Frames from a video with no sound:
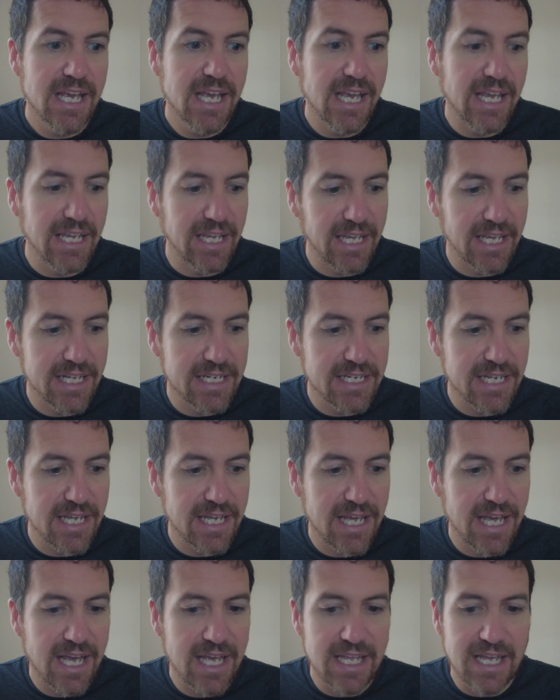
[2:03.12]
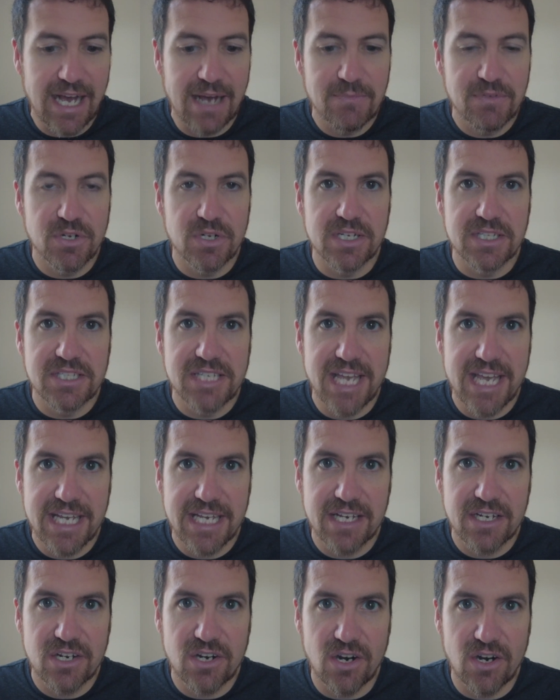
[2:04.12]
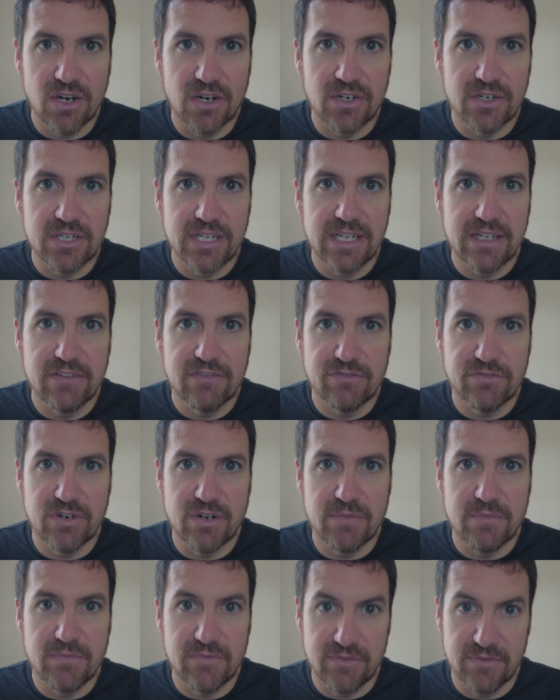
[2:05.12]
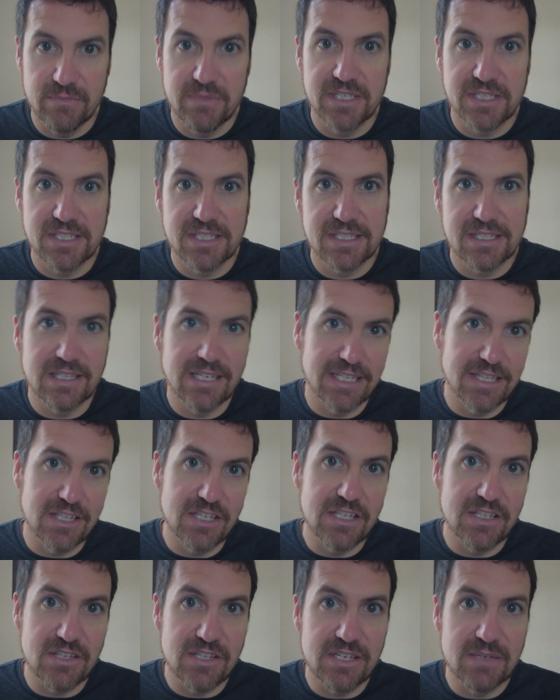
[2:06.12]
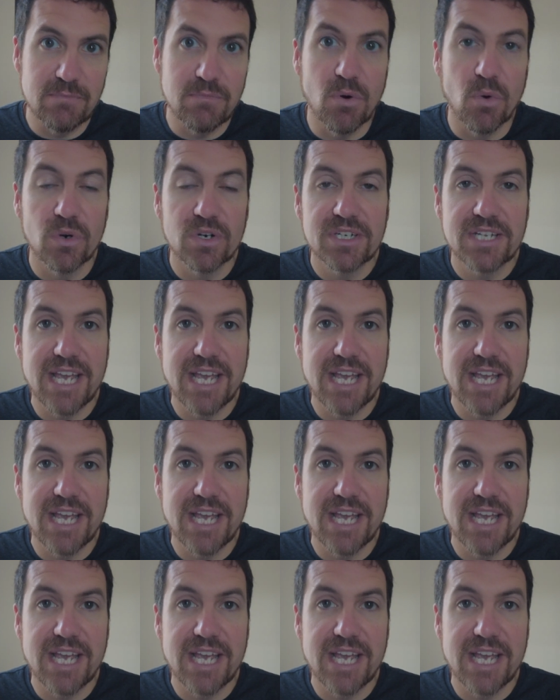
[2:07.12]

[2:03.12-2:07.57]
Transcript: and I'm going to take a card from, this is like the board